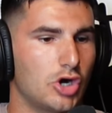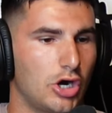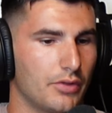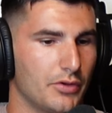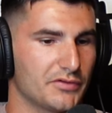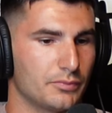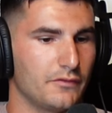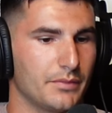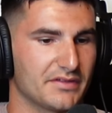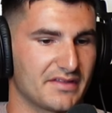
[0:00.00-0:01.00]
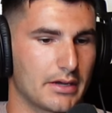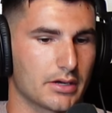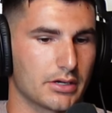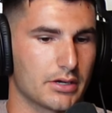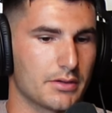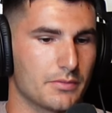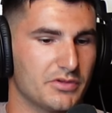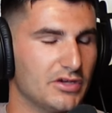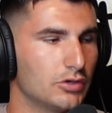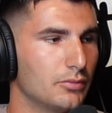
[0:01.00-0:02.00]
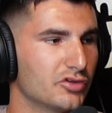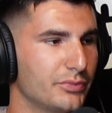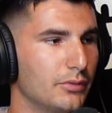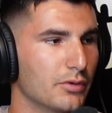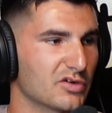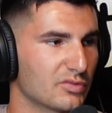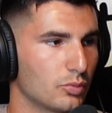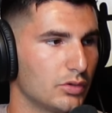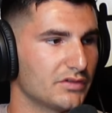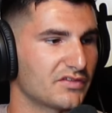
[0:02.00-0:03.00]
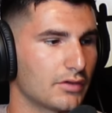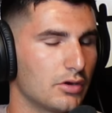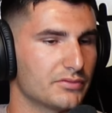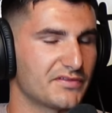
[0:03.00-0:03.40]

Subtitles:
all those movements that are going to kill multiple birds with one stone.